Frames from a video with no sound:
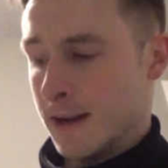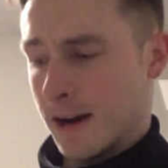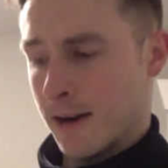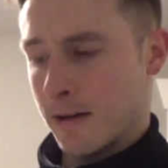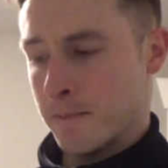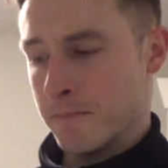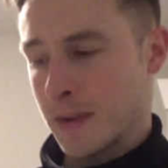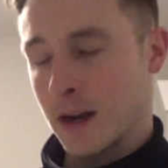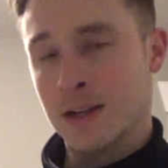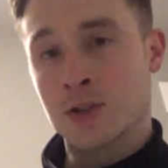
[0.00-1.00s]

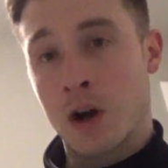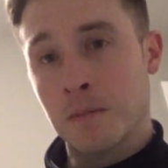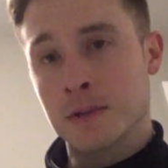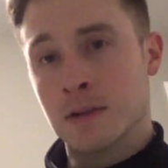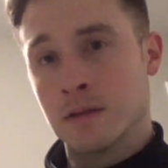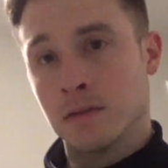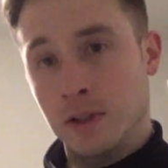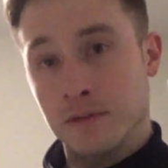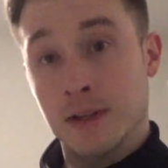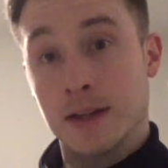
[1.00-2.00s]
And I stopped
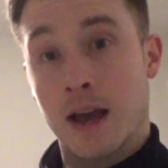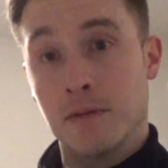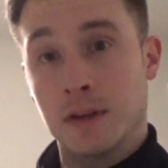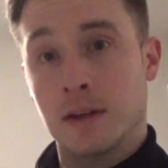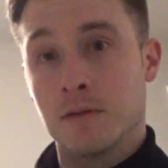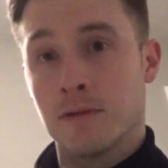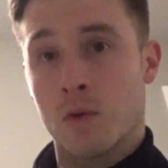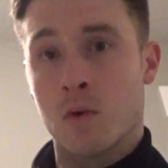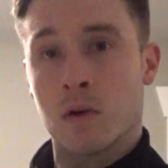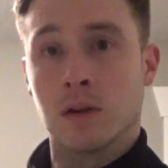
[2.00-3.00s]
lifting heavy
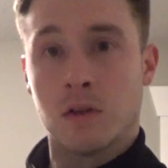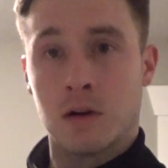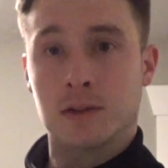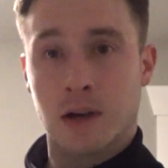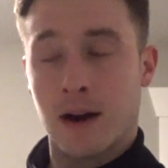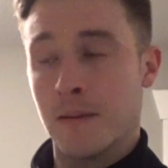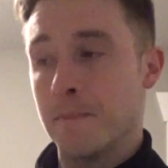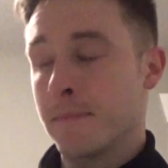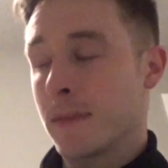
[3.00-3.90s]
for a long time.